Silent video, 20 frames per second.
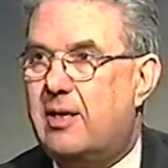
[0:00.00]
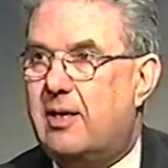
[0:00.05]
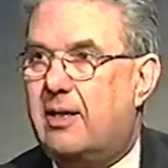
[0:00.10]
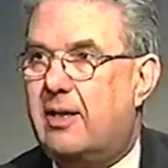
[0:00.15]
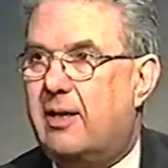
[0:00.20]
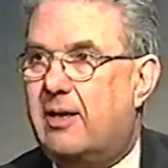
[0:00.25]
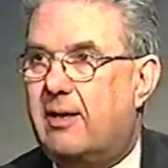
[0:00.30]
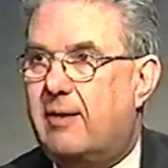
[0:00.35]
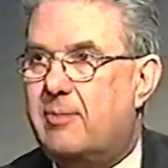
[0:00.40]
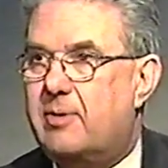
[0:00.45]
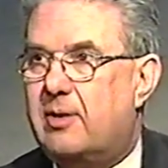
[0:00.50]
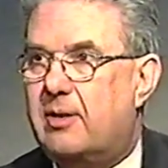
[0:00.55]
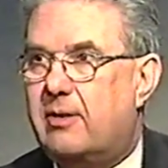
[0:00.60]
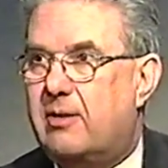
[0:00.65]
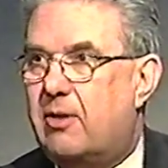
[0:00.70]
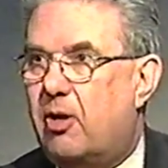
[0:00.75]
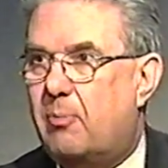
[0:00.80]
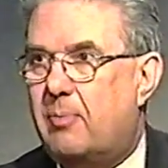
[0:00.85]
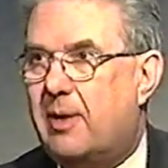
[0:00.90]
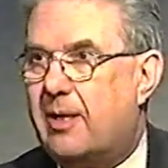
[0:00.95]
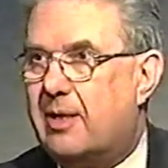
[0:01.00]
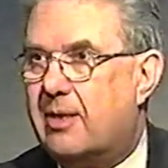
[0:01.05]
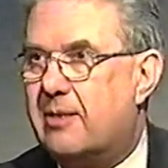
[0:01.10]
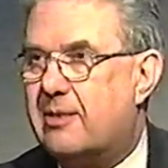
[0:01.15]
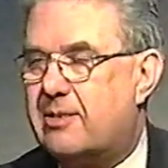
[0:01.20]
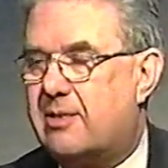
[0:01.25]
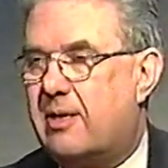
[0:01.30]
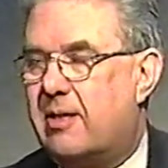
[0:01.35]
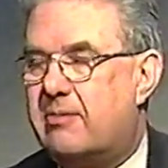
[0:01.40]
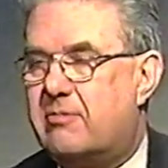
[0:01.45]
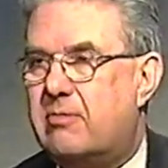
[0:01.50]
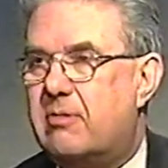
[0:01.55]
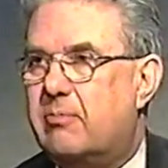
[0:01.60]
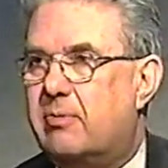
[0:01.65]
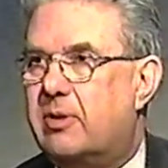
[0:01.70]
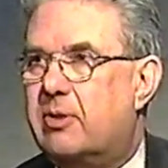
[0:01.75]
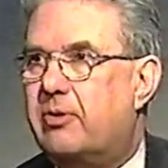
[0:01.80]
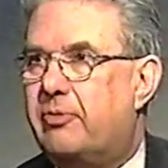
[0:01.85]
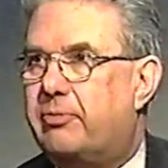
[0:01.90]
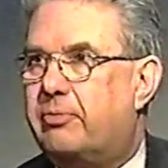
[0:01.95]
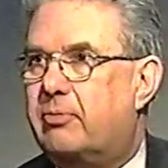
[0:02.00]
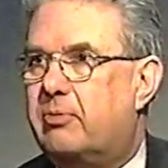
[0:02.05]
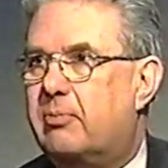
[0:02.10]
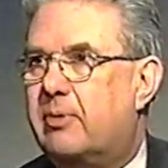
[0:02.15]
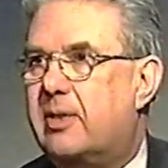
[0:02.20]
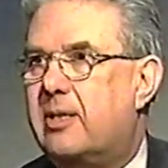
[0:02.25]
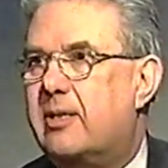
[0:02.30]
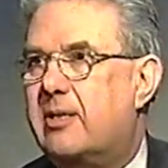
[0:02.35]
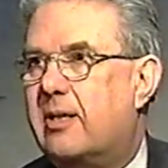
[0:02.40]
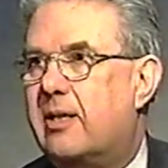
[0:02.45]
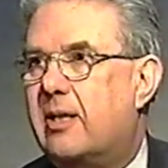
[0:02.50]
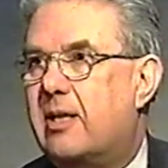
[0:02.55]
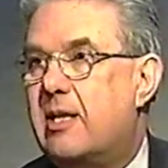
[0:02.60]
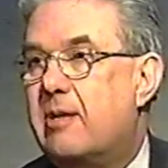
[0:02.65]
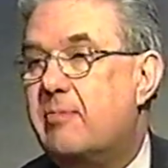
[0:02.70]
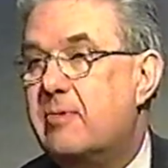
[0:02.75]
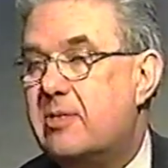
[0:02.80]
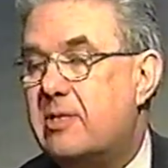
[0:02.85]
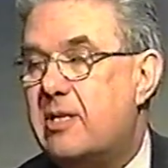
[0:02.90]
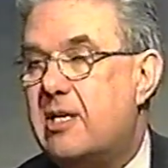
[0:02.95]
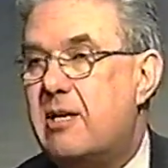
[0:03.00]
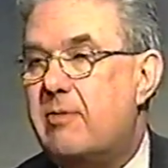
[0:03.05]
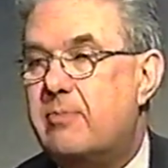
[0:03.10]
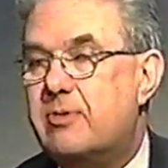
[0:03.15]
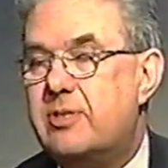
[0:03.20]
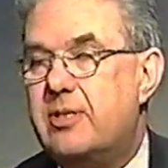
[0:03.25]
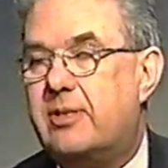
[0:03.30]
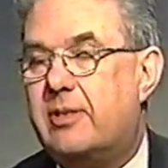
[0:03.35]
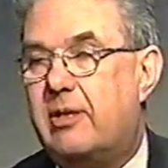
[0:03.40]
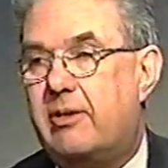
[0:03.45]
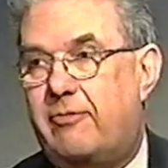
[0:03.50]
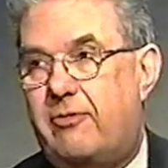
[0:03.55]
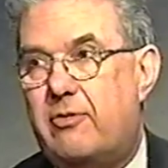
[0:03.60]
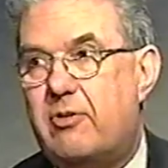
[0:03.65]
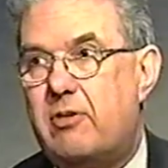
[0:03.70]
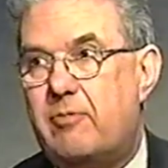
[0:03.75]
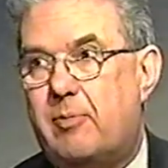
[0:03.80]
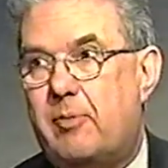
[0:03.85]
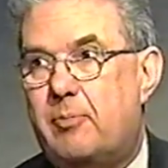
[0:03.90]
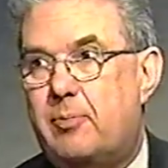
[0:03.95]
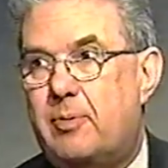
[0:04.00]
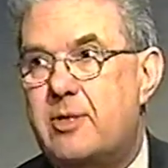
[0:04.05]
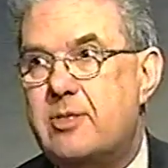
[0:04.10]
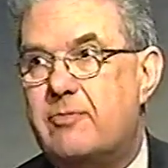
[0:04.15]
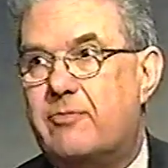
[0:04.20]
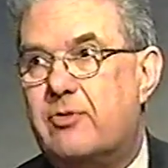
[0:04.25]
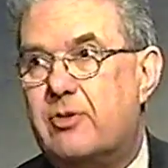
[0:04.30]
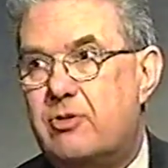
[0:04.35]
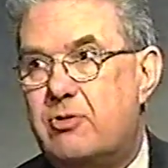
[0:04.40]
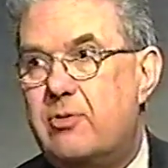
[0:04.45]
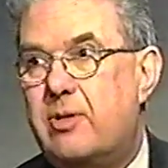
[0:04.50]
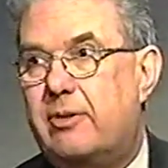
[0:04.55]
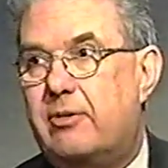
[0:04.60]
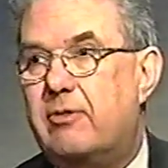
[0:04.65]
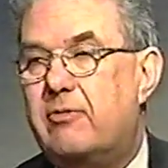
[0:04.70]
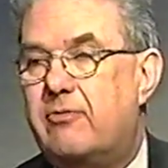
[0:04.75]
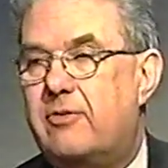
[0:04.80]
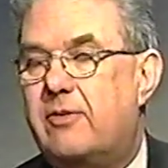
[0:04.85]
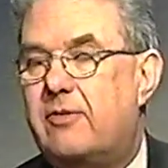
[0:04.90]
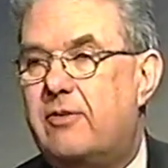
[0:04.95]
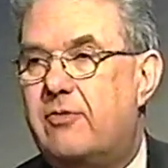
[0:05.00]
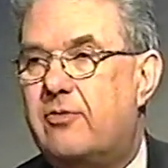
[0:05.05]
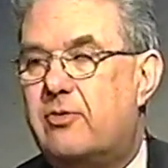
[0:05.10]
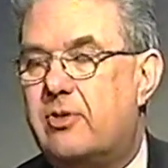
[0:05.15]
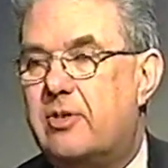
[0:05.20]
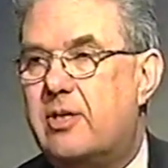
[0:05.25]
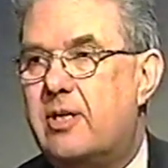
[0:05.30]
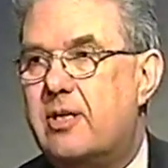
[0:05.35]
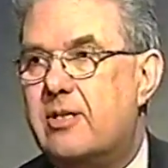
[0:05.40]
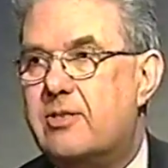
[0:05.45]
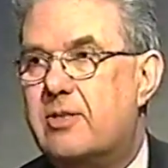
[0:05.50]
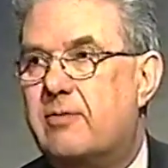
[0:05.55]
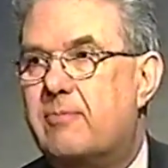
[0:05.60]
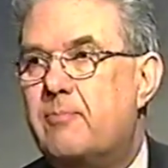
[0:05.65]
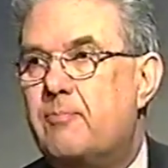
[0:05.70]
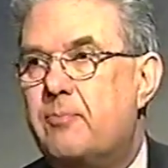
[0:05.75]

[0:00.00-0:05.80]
Uh, I mean, nobody in this country would go through what he did. And he was he was in Lefortovo prison for 254 days, and